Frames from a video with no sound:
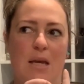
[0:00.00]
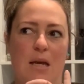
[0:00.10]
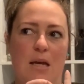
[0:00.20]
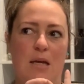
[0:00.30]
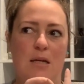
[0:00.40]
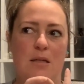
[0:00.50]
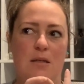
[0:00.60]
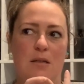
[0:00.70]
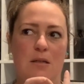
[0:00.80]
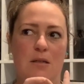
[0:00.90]

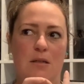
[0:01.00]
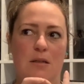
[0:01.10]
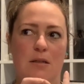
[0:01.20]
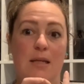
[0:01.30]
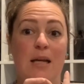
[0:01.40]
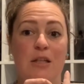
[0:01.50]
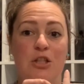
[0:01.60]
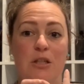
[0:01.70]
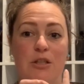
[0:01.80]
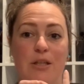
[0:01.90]
and
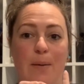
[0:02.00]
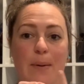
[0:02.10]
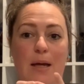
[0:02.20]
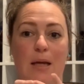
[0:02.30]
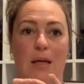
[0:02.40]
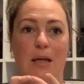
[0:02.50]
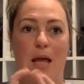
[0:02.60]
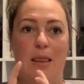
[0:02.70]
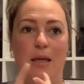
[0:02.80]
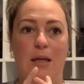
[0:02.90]
Taittinger champagne,
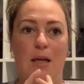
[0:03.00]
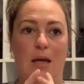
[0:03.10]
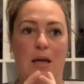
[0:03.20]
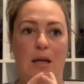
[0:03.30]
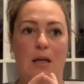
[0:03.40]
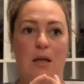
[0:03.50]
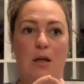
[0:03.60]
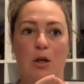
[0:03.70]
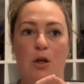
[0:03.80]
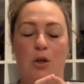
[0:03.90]
and then a
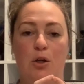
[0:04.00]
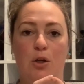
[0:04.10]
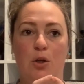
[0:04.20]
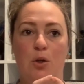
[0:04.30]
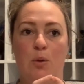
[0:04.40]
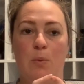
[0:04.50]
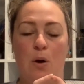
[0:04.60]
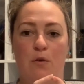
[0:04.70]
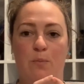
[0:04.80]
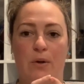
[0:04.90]
cube
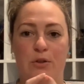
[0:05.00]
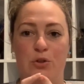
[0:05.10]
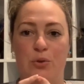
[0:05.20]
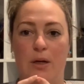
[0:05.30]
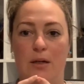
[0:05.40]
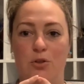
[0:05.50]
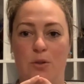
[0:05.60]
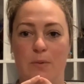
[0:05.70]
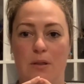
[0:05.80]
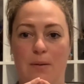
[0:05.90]
of brown sugar
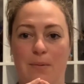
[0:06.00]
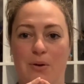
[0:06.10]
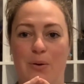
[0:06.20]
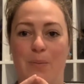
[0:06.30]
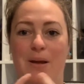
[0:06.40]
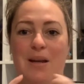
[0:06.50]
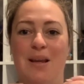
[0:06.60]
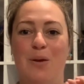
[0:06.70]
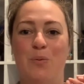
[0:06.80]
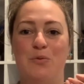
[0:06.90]
dropped in the bottom. And
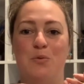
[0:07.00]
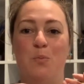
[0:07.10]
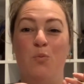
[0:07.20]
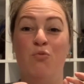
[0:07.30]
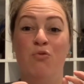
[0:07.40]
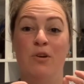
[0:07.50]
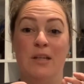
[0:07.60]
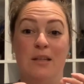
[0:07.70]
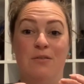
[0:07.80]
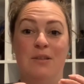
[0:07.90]
it was
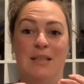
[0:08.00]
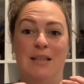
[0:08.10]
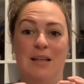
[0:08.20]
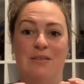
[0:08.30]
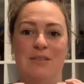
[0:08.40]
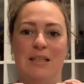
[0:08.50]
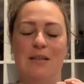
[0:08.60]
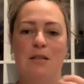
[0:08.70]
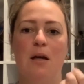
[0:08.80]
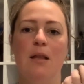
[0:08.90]
really, really lovely,
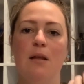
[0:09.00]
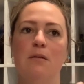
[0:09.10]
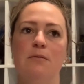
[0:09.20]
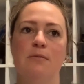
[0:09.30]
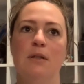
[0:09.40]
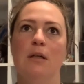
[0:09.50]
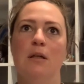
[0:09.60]
because I love